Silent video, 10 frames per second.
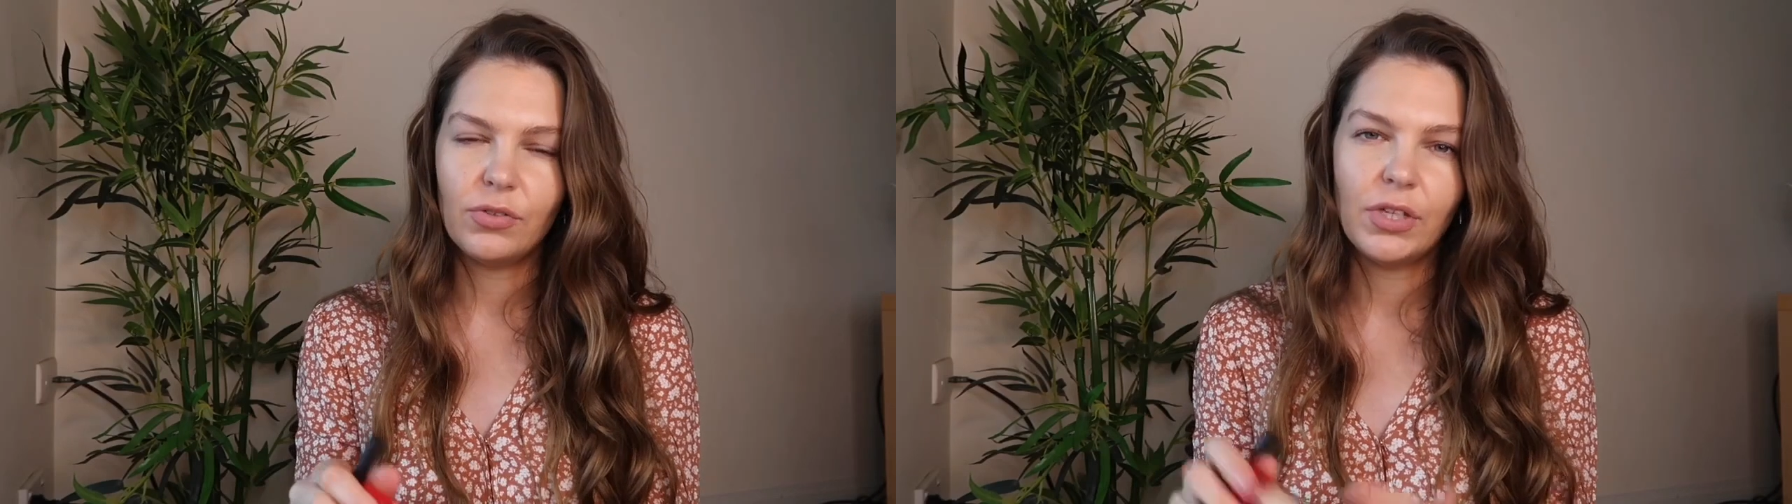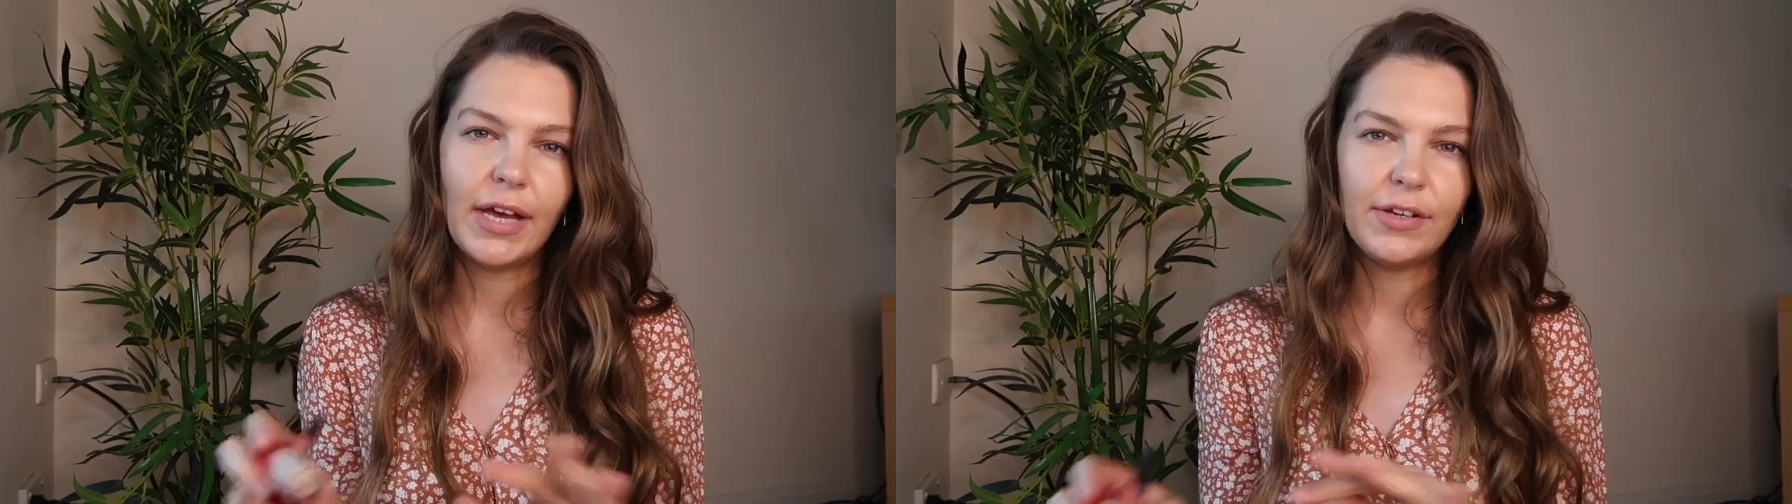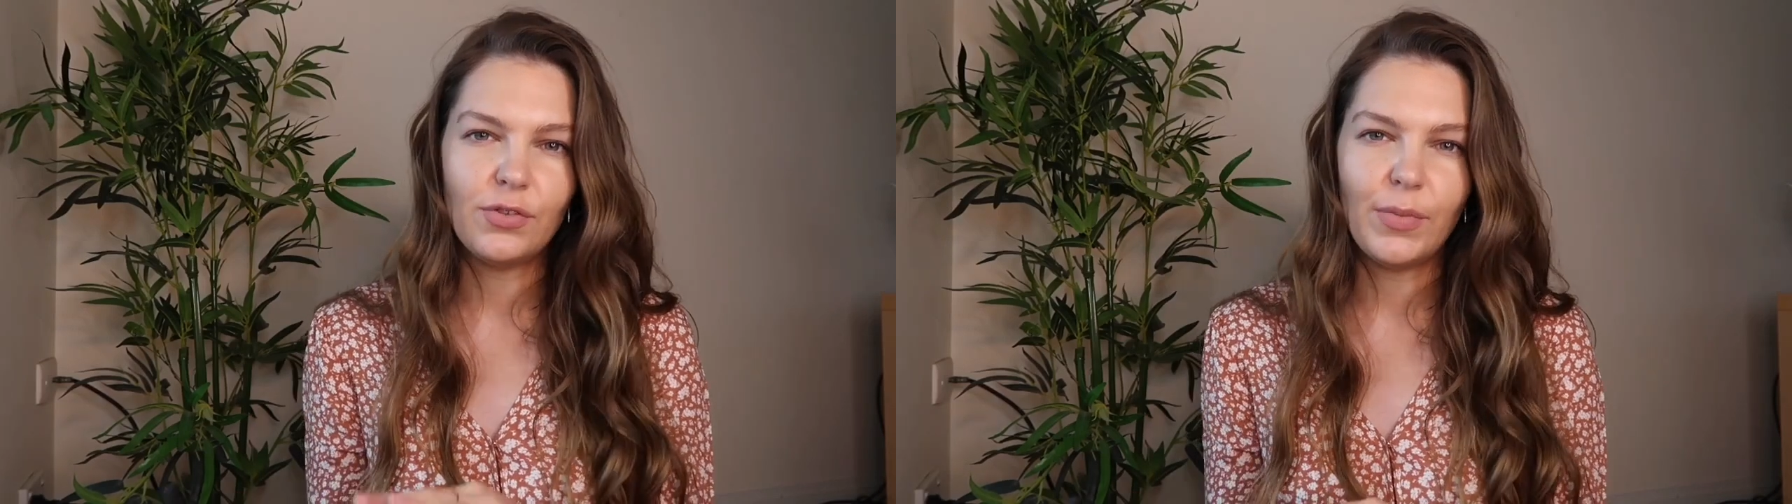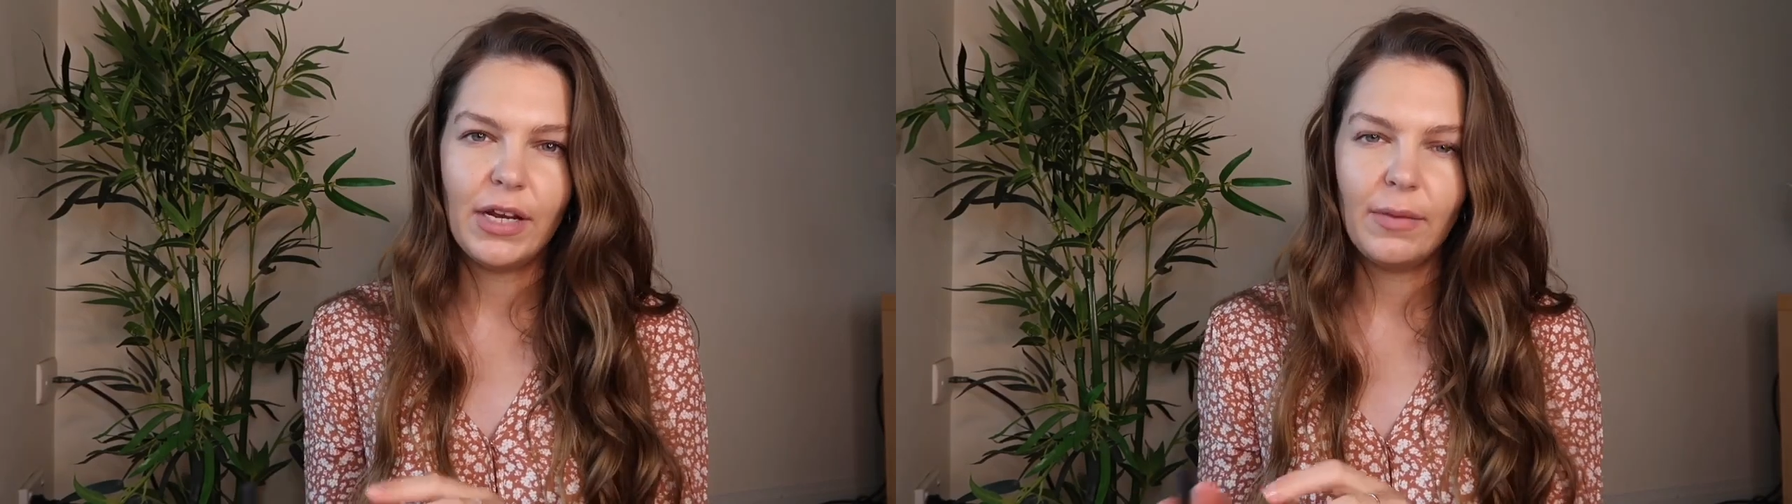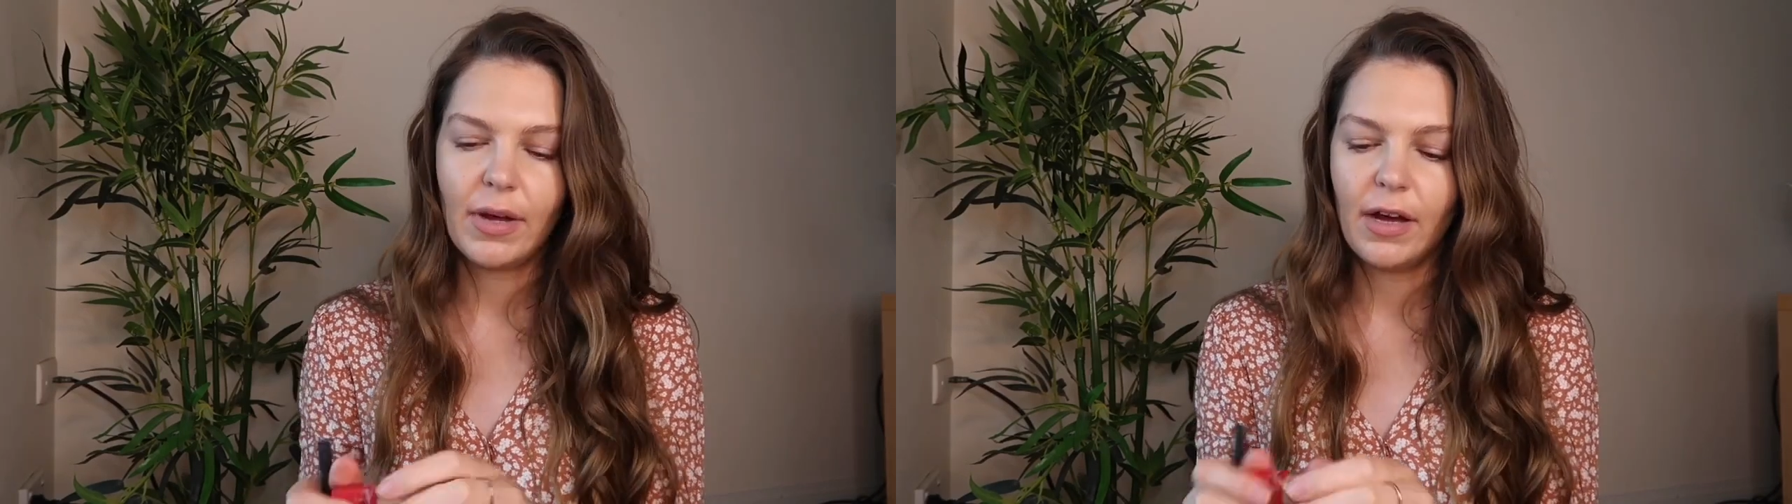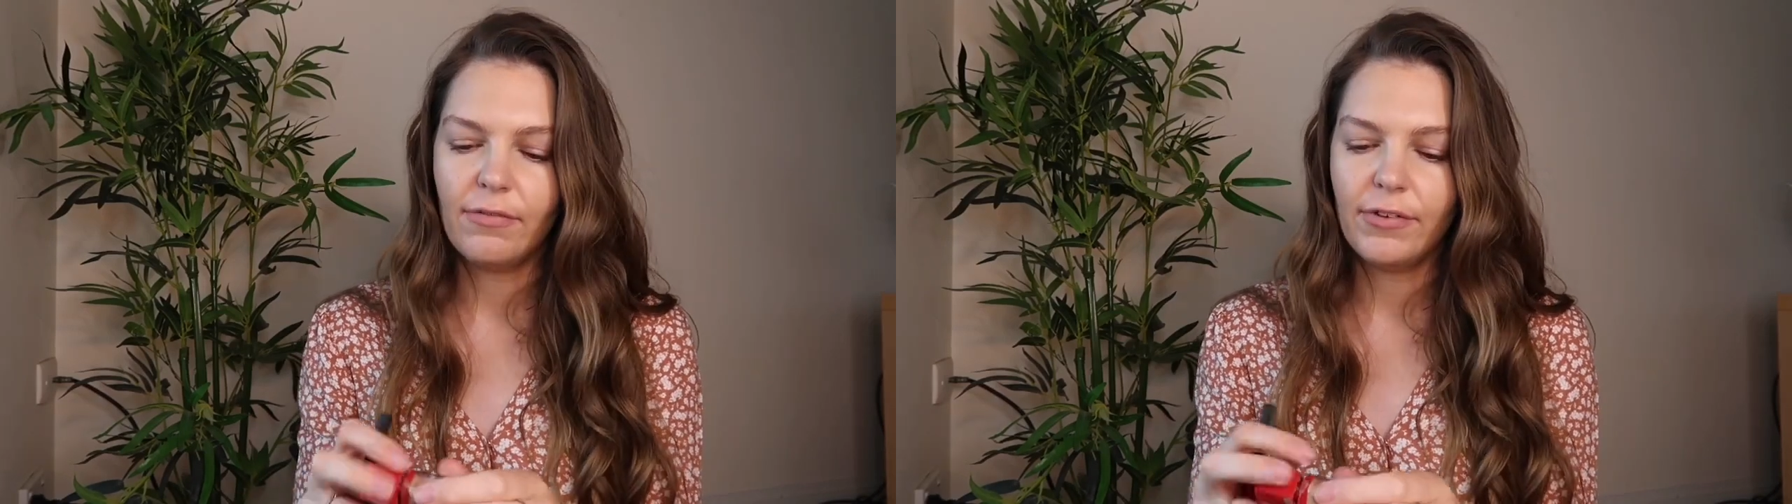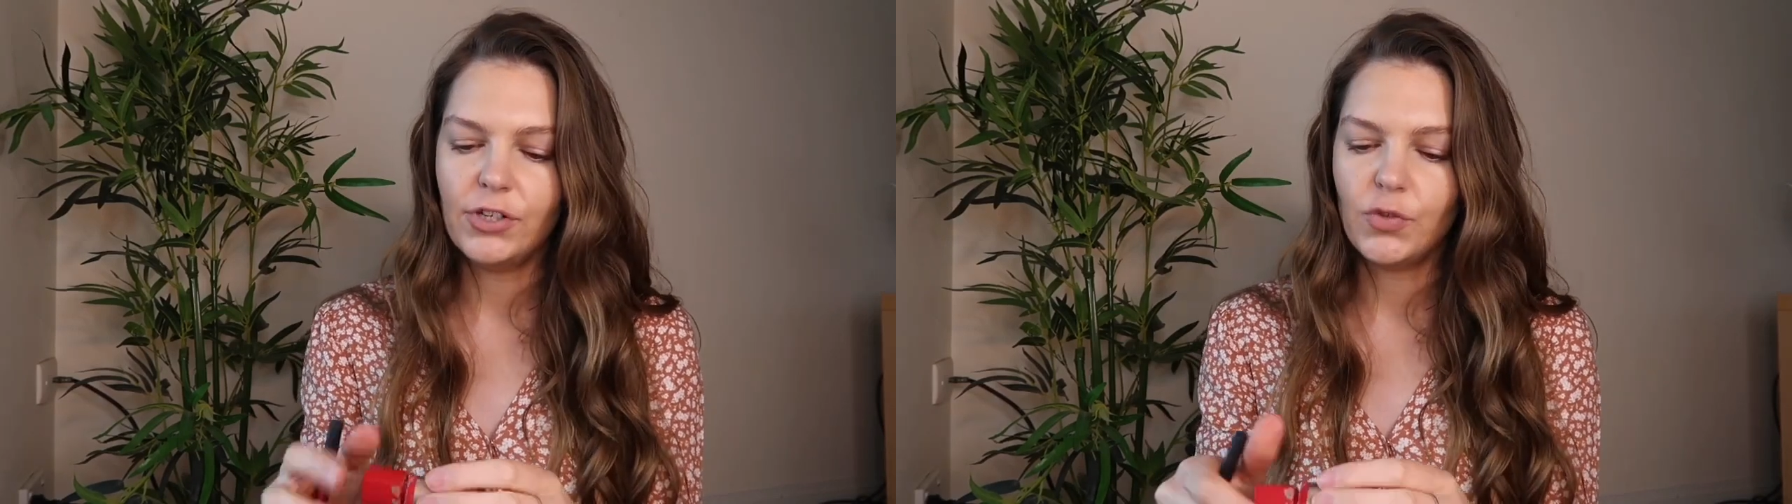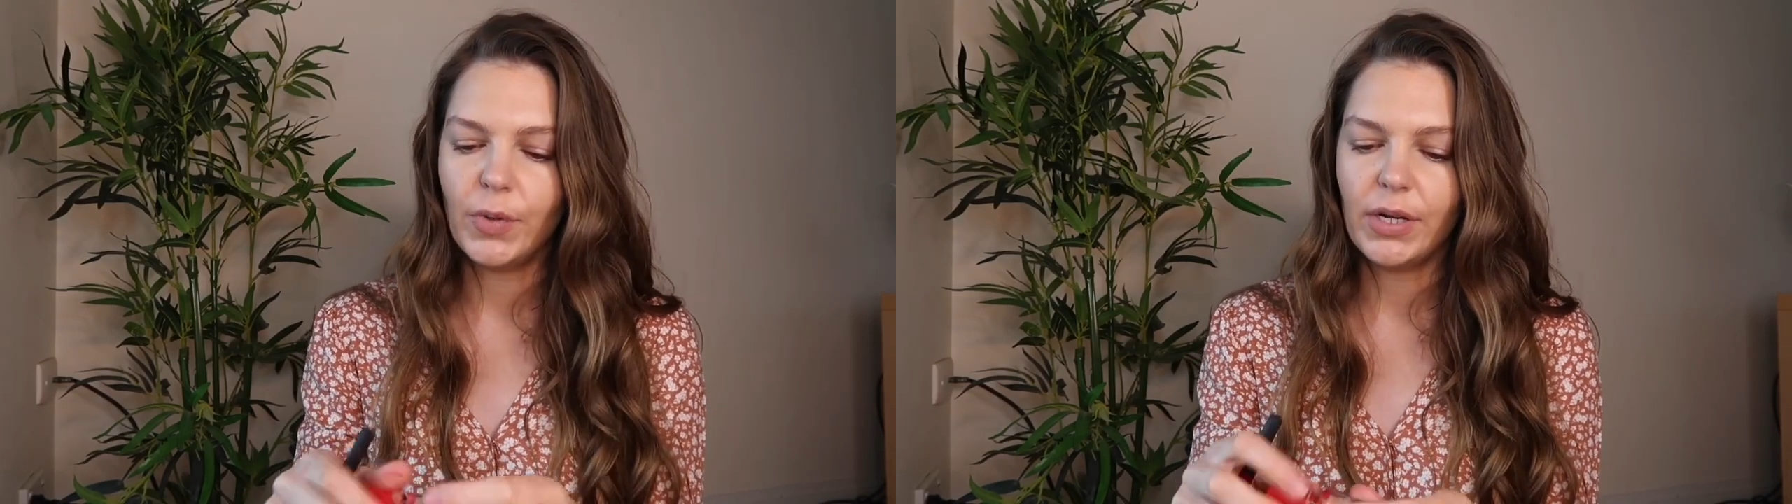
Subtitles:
or light to medium coverage,